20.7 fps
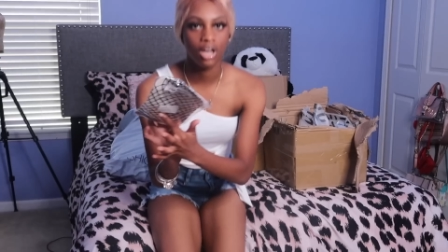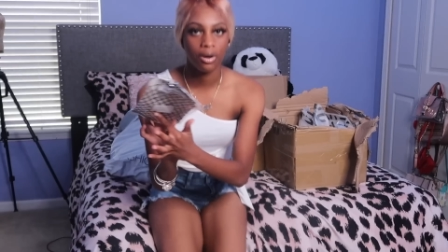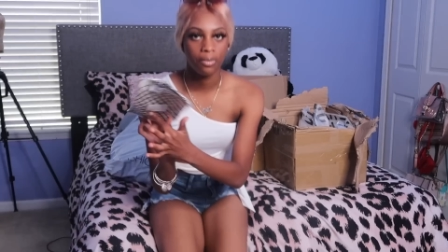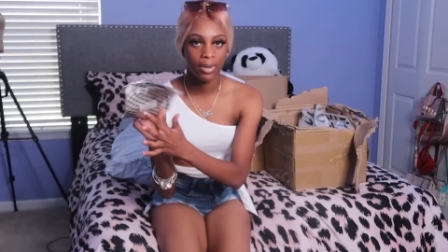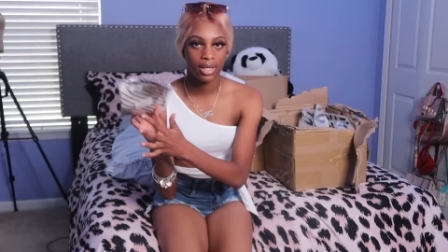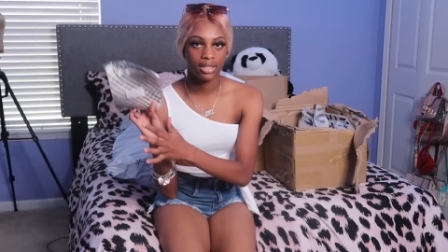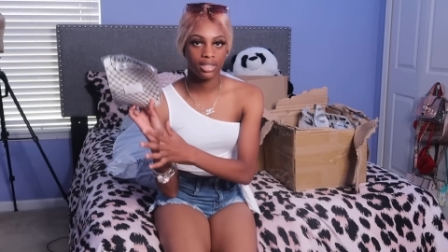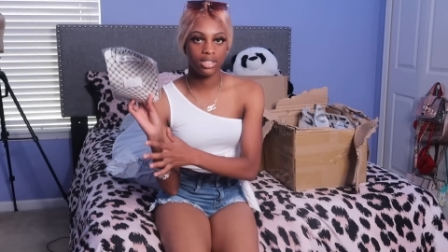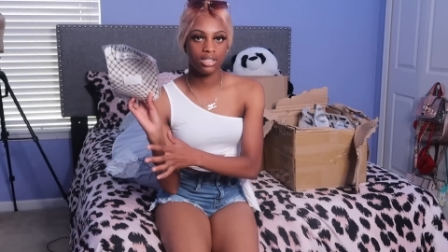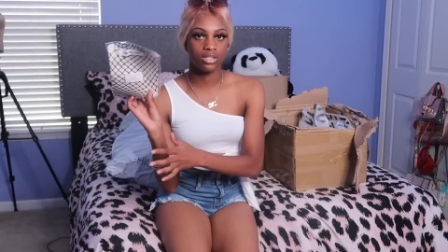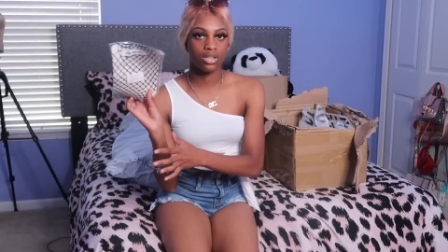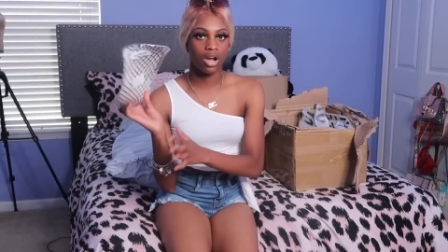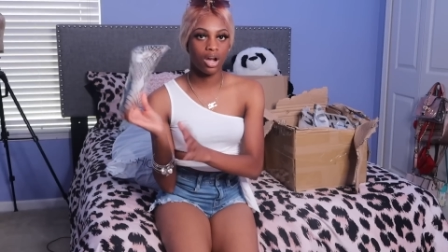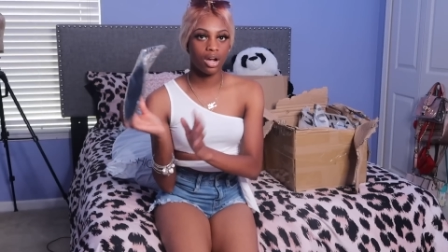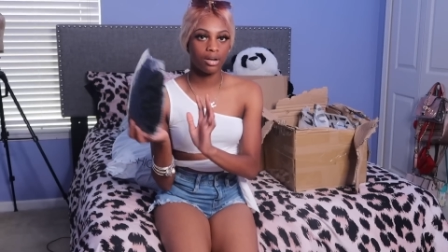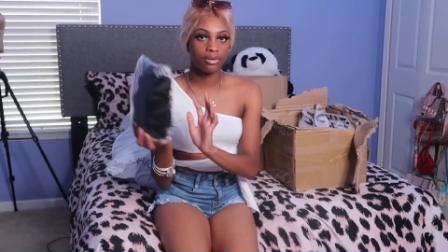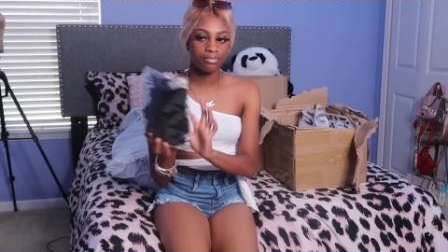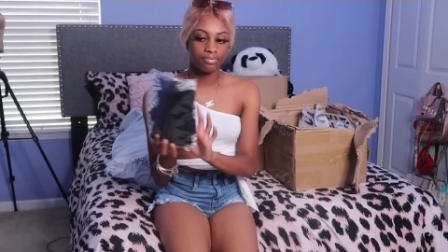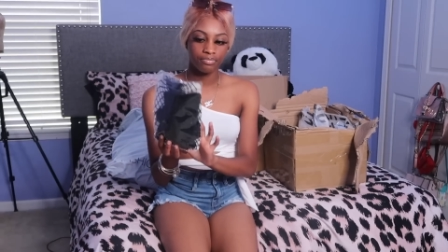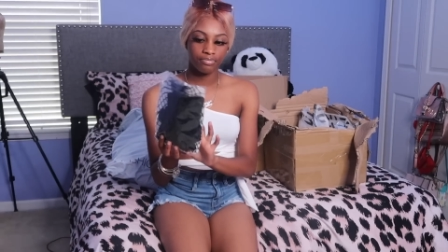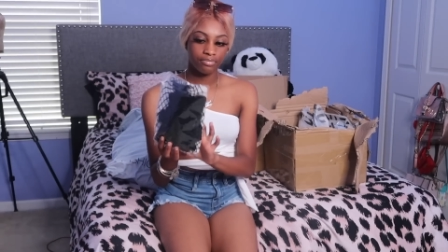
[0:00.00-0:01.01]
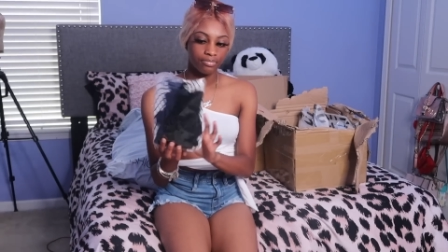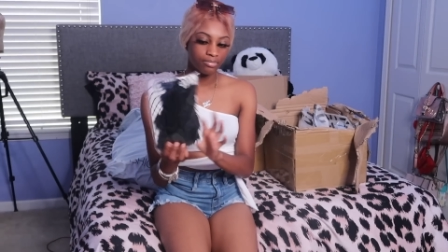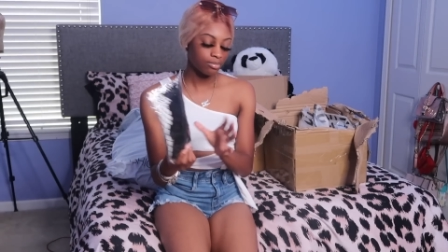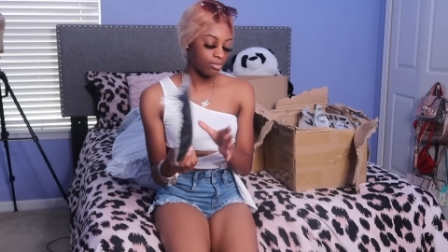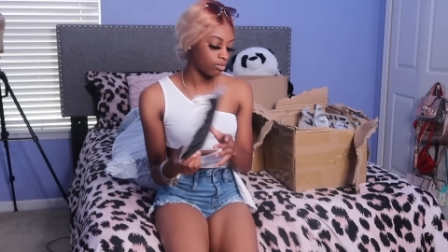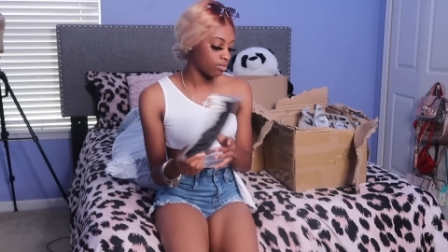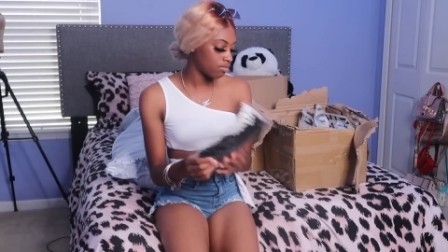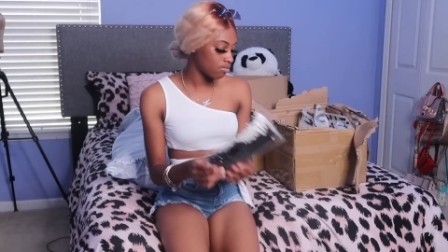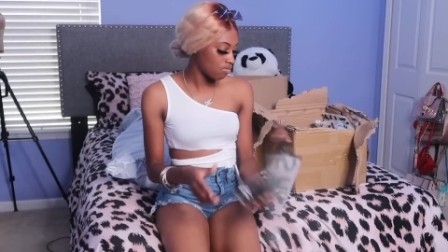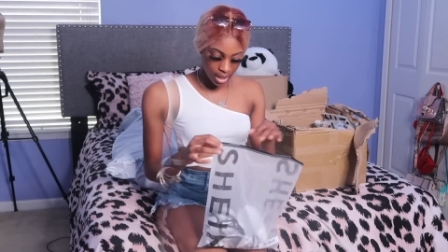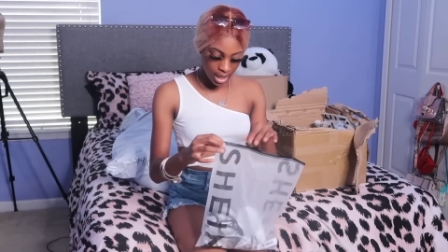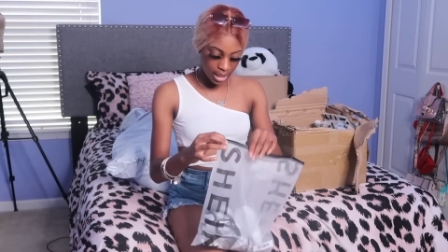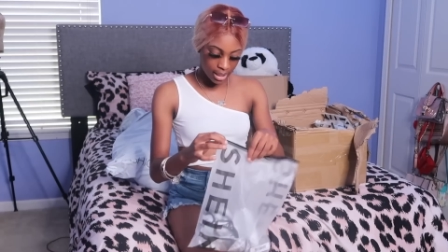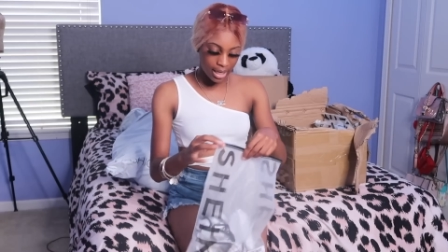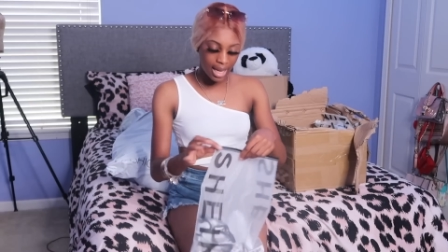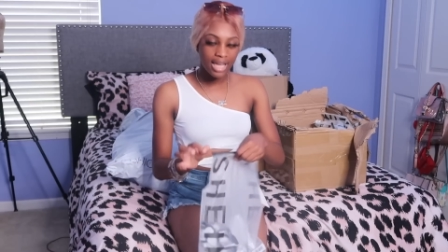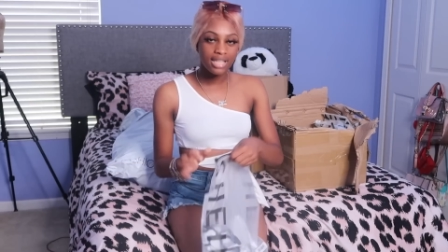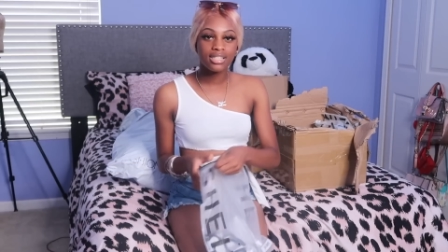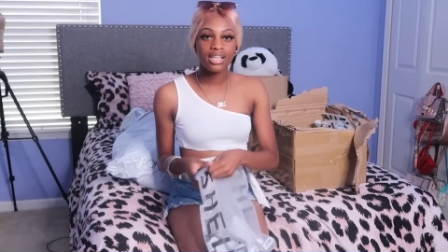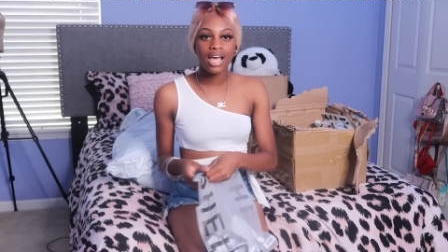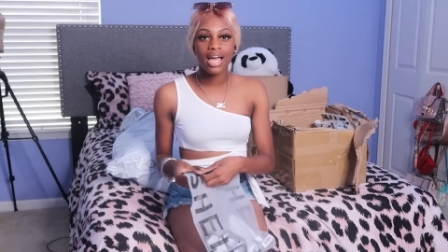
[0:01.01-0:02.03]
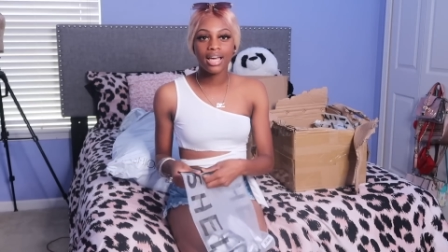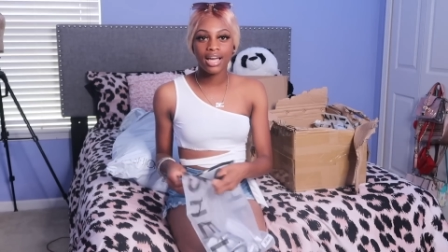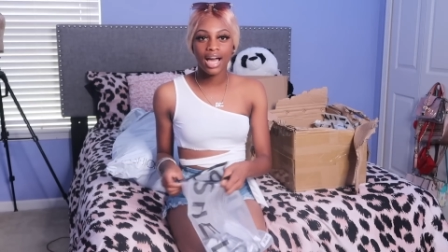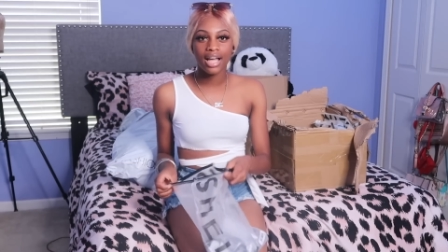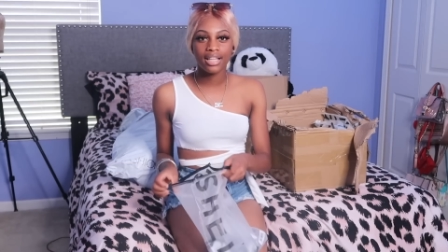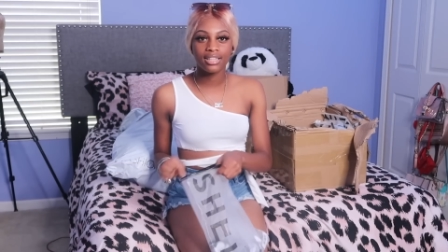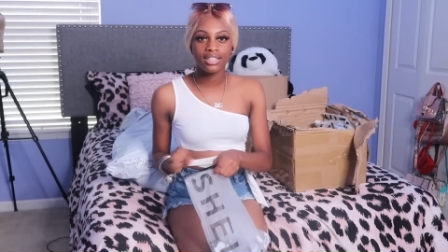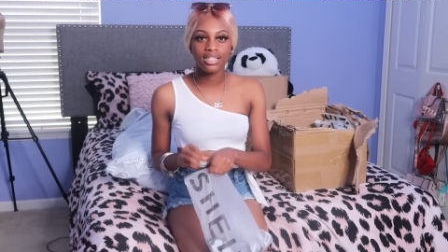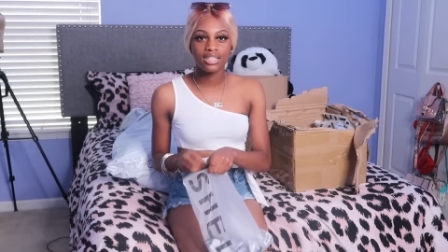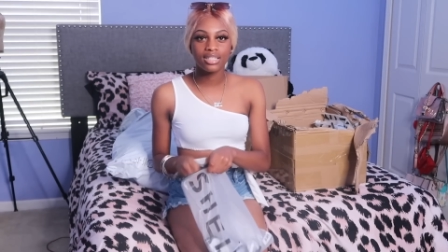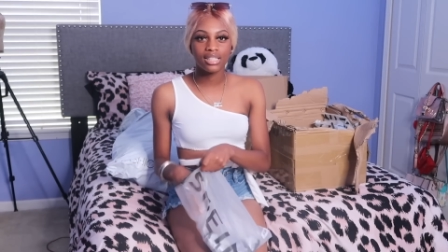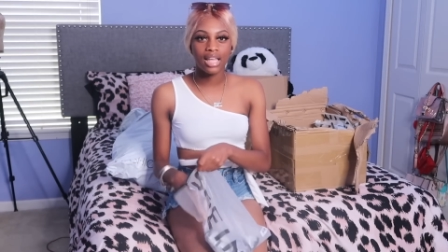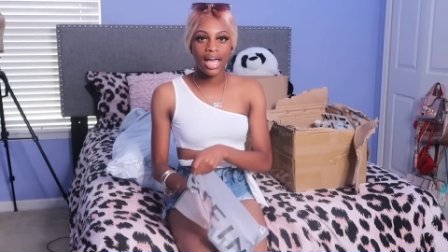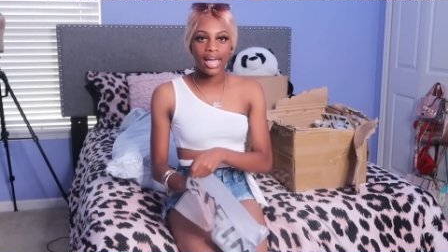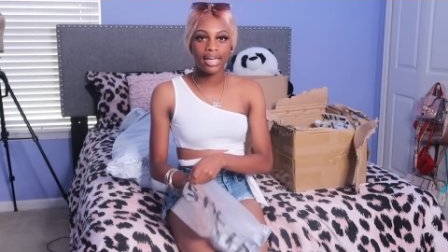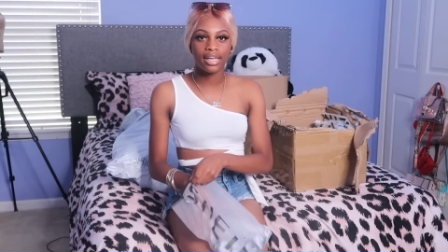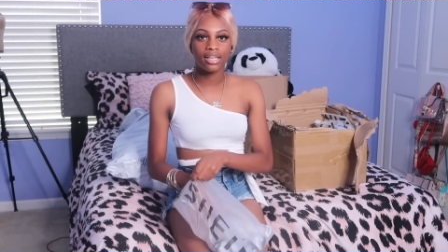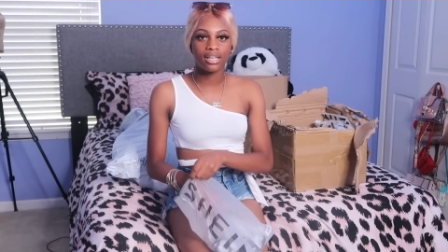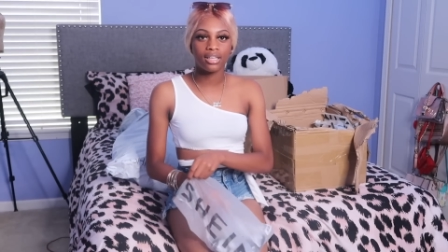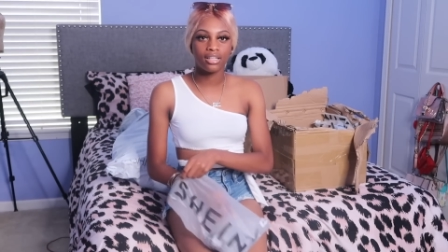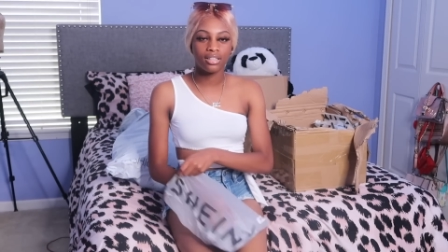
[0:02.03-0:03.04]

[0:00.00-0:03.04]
are what these are. Next, I got this like